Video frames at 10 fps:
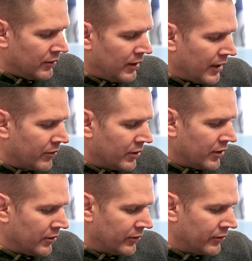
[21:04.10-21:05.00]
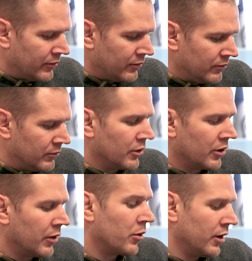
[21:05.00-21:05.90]
I think everyone knows,
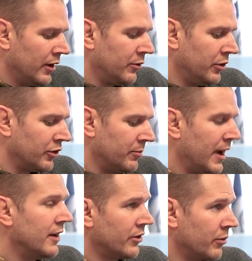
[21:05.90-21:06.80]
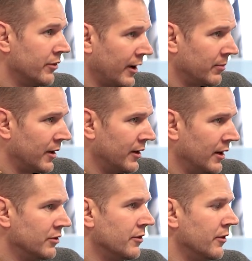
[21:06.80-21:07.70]
or at least we should manage everyone's
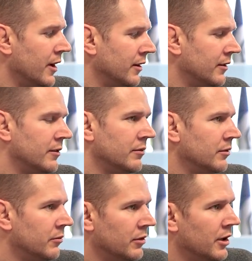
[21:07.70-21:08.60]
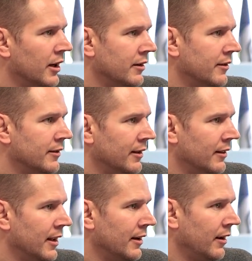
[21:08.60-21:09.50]
expectations that we're not going to stick the
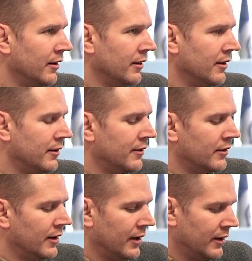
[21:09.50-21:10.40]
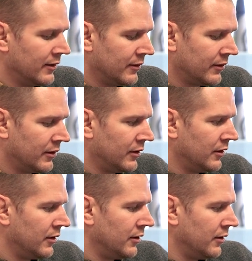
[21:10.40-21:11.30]
landing on this, and
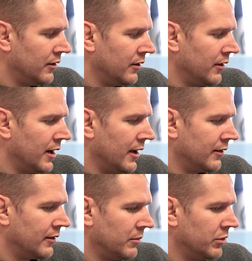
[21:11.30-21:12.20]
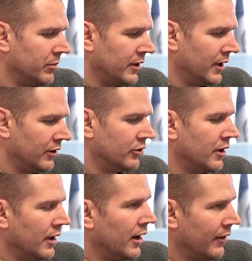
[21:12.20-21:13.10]
that implementation
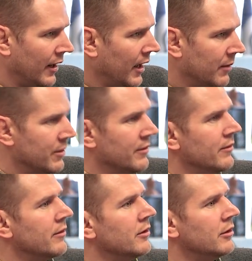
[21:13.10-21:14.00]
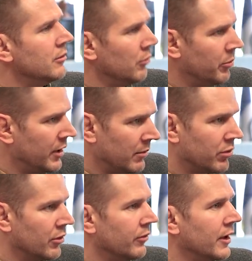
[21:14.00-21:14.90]
and how that happens will be
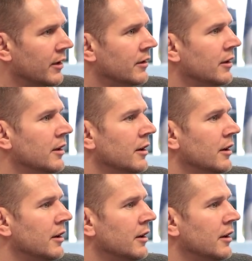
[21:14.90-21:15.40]
imperfect.